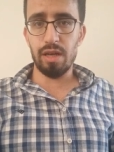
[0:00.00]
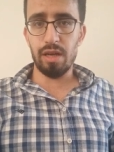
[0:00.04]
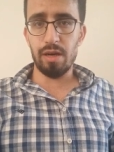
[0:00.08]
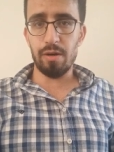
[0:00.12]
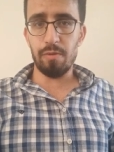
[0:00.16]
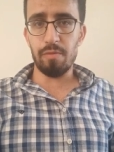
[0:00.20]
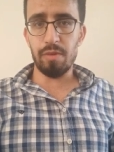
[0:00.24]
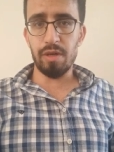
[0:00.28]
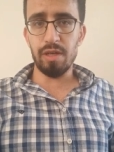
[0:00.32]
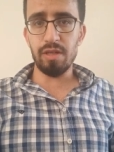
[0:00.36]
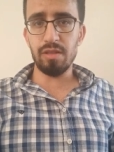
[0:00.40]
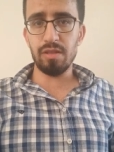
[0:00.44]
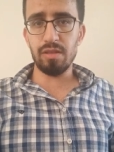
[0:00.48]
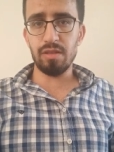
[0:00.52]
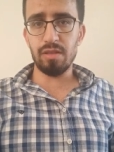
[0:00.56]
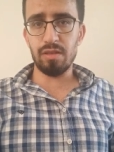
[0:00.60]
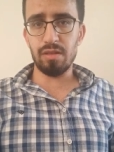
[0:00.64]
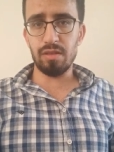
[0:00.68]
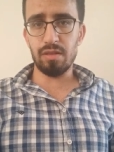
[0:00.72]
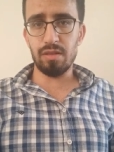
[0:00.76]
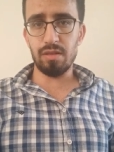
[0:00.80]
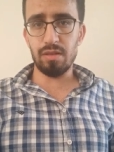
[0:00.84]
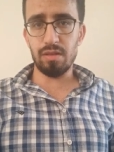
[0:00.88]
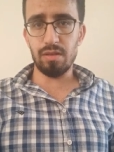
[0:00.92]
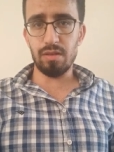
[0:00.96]

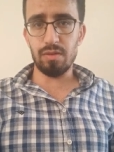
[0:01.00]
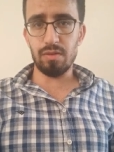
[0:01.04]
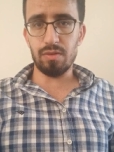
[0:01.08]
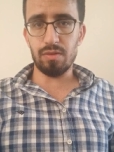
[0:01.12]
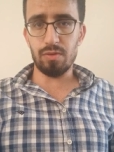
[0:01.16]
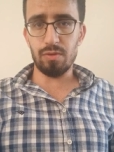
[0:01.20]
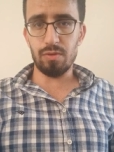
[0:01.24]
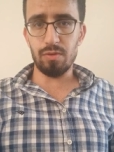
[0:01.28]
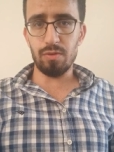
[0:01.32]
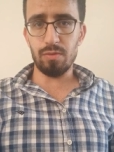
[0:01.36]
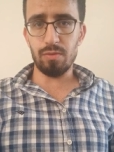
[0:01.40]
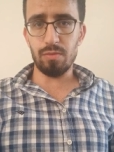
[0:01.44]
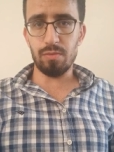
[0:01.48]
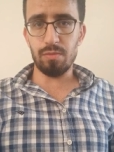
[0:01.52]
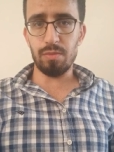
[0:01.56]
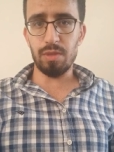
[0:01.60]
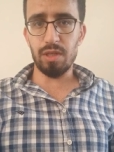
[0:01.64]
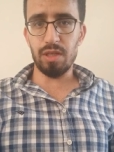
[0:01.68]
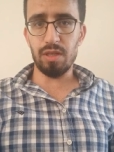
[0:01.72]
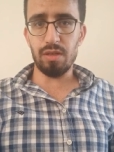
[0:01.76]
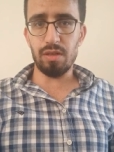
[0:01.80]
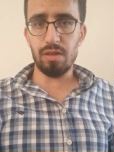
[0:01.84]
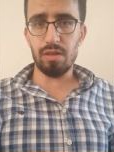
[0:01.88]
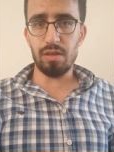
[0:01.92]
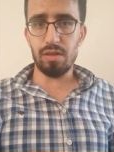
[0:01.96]
emergency room
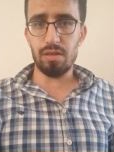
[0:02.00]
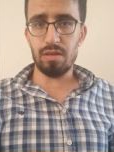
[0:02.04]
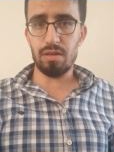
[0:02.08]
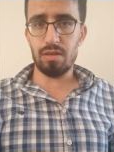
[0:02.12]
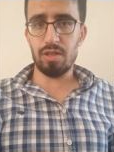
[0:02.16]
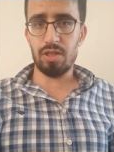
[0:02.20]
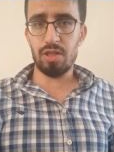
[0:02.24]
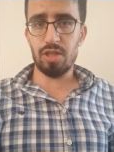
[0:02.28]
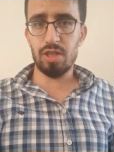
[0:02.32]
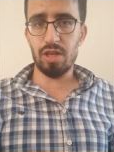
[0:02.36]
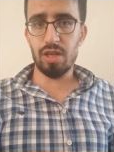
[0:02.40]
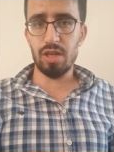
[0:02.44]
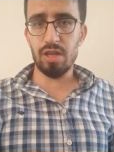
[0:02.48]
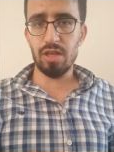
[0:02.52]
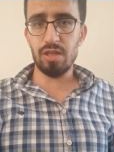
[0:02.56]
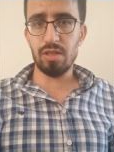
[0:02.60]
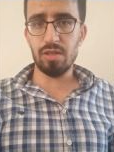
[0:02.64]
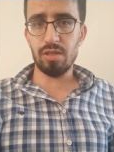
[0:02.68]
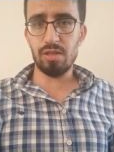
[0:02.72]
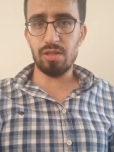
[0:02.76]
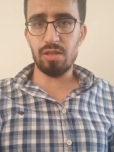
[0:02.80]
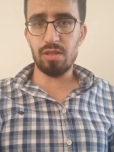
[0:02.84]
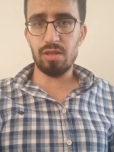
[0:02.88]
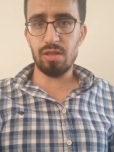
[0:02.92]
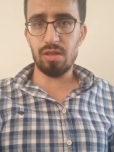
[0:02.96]
been
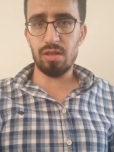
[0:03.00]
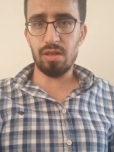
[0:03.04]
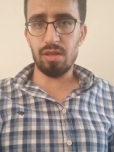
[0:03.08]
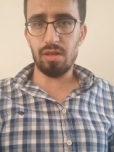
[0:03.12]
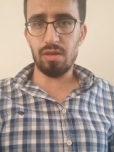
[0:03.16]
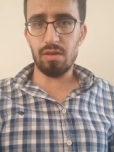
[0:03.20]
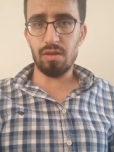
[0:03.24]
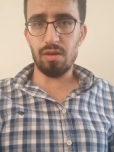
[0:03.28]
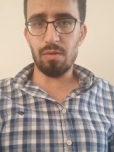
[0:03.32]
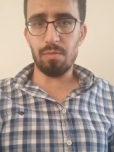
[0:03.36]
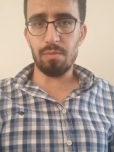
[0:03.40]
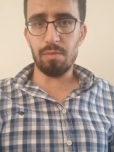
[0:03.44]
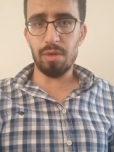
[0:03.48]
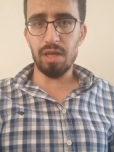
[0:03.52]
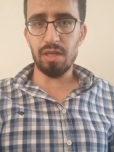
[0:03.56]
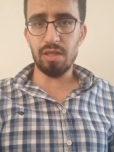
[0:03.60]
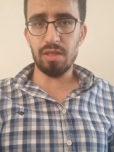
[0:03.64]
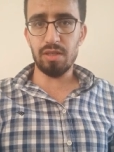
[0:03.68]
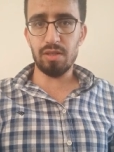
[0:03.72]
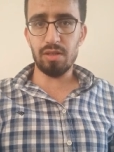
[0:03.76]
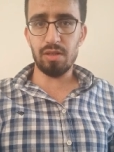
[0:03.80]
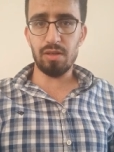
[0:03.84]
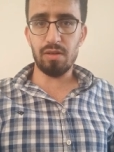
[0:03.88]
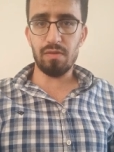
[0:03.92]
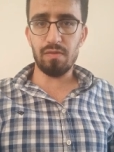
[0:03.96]
changed in
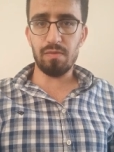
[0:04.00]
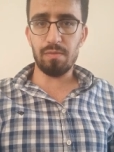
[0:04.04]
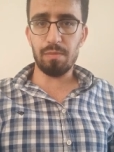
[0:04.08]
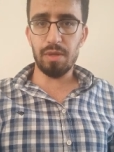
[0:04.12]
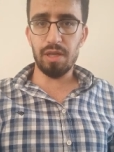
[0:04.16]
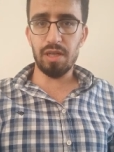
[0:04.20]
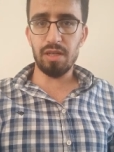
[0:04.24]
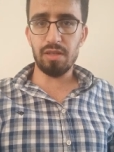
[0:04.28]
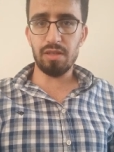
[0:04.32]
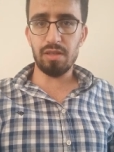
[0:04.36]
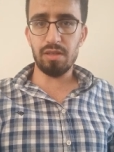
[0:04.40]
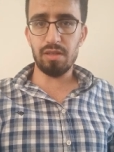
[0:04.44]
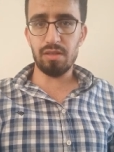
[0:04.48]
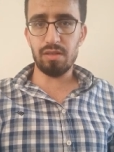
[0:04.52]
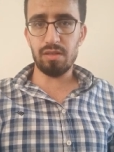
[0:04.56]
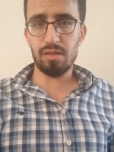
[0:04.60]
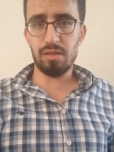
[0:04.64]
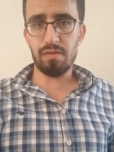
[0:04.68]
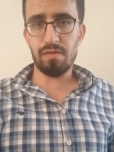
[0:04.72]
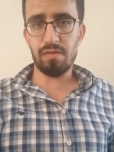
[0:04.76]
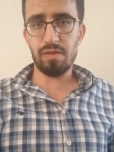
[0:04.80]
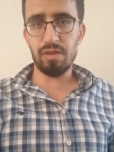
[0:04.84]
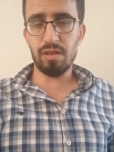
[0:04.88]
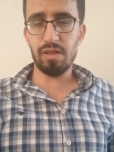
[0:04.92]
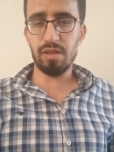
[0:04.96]
comparison of patients
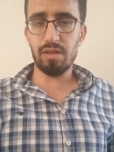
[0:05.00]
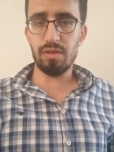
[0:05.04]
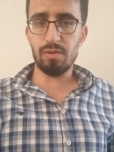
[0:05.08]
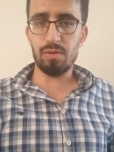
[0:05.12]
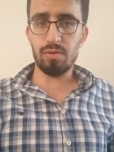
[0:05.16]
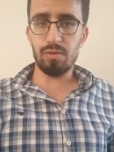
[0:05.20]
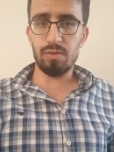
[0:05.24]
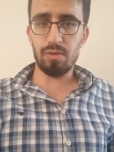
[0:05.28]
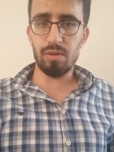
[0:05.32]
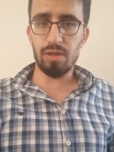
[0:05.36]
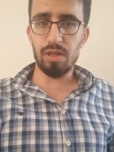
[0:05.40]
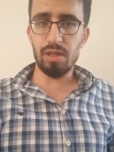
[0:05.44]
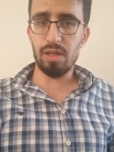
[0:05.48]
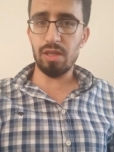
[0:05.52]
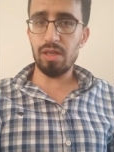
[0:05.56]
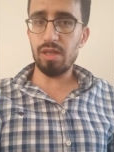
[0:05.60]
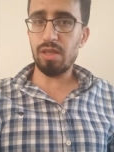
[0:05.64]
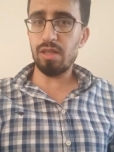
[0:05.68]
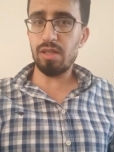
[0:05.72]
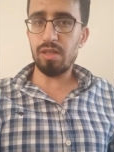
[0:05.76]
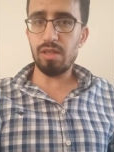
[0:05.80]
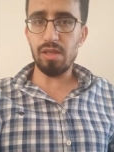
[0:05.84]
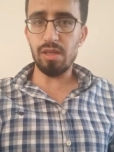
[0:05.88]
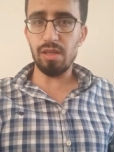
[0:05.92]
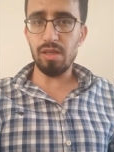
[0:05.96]
referring to
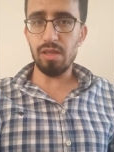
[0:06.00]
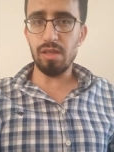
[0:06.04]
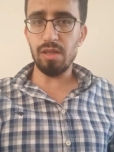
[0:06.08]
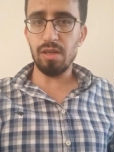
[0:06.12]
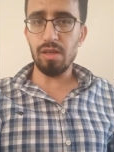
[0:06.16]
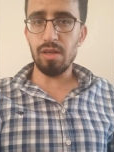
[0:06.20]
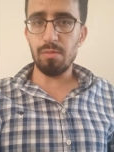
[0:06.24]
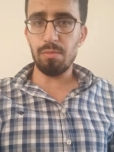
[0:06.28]
ED